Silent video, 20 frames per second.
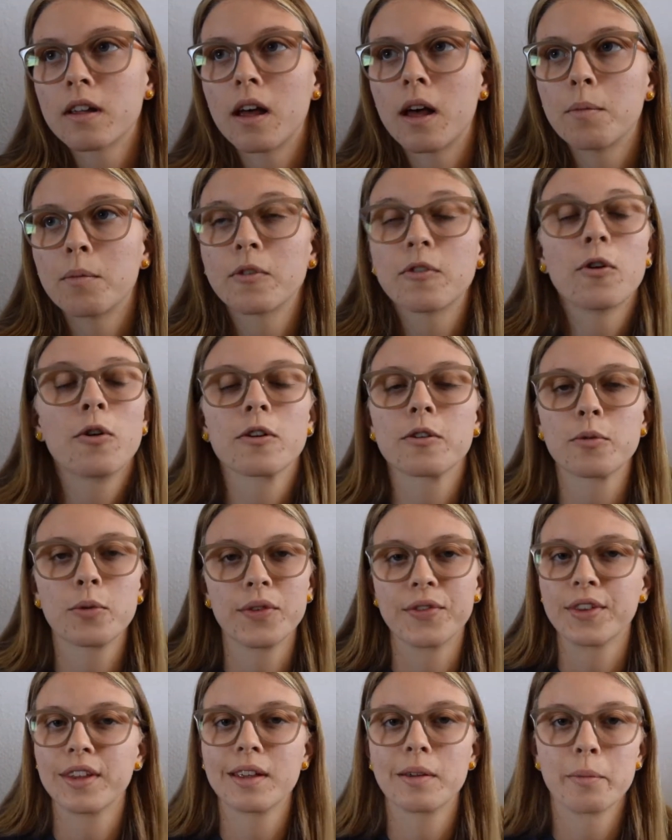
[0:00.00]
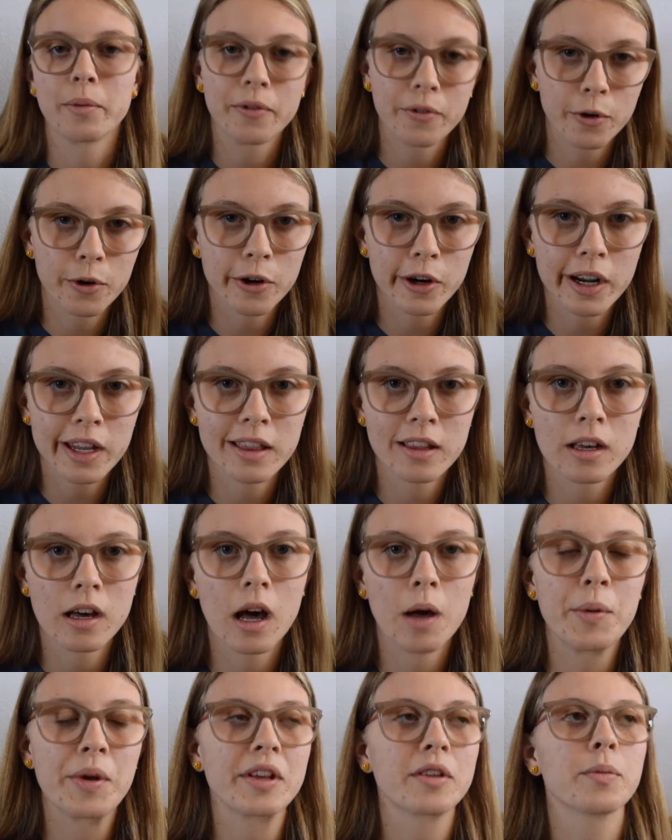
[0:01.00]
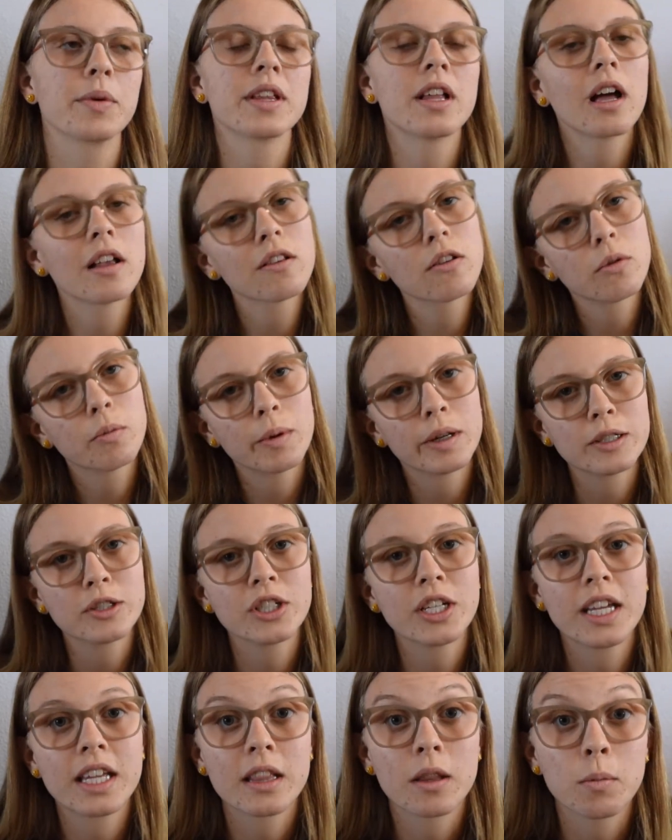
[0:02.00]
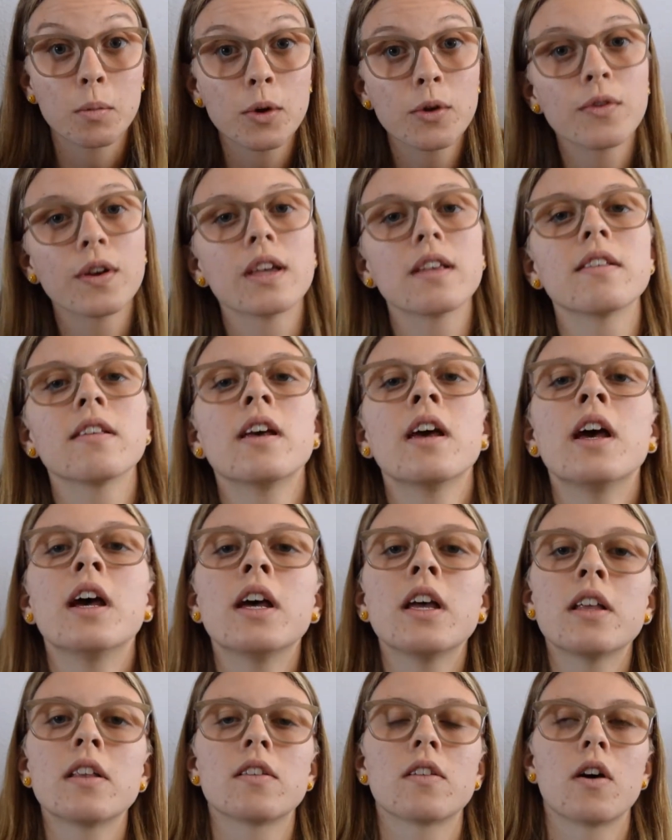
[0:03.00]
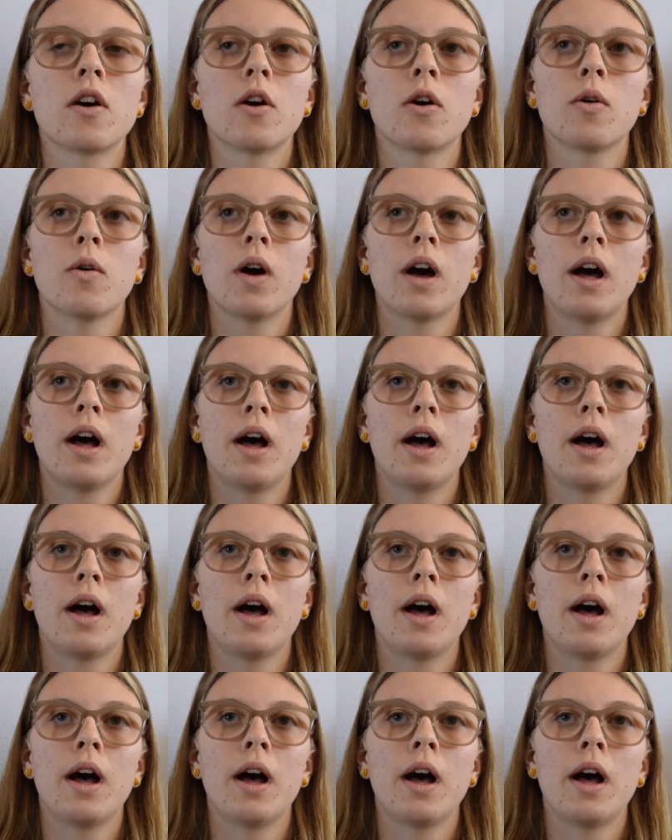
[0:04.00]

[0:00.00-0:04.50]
Of course, we've seen it before in the comics, but not so much in the movies. So